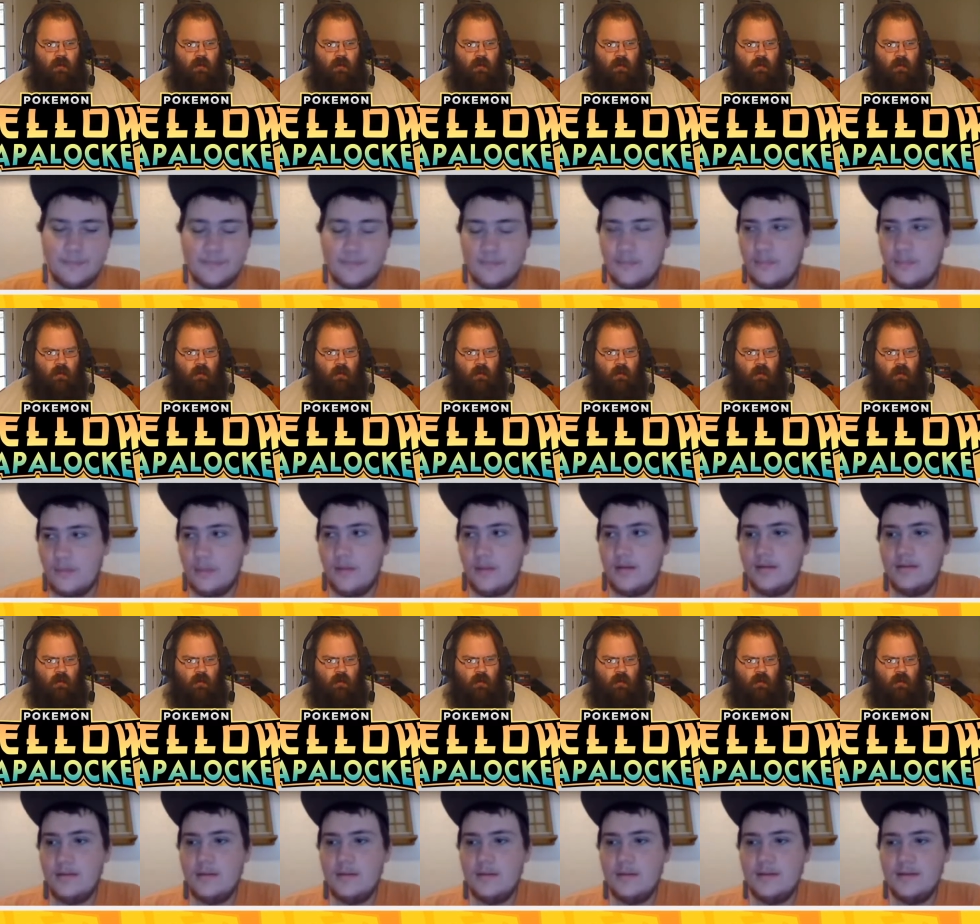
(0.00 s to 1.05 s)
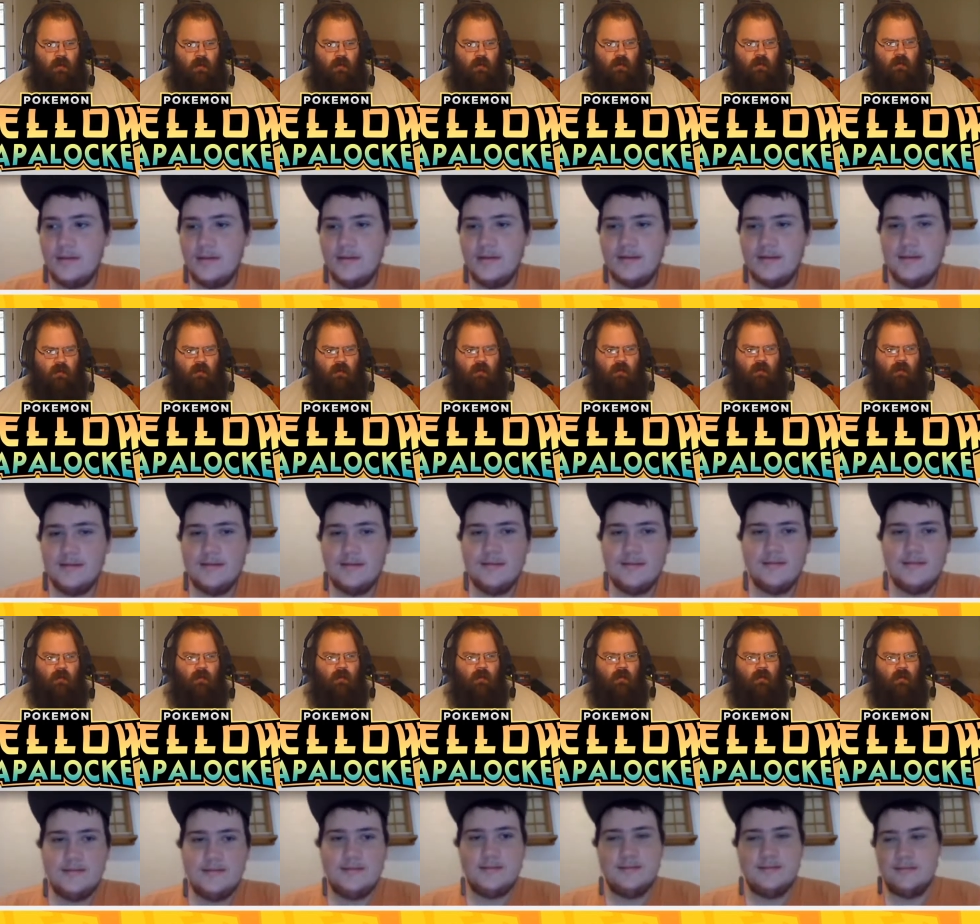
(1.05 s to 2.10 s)

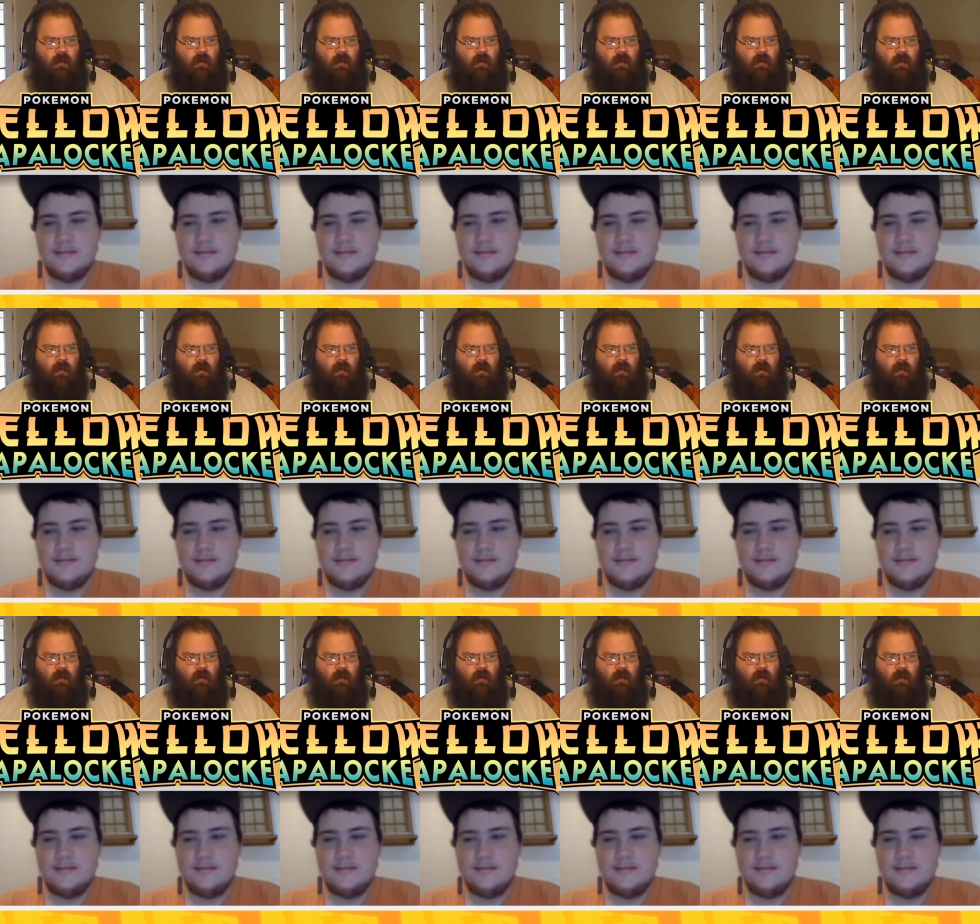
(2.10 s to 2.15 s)
No one is speaking in this clip.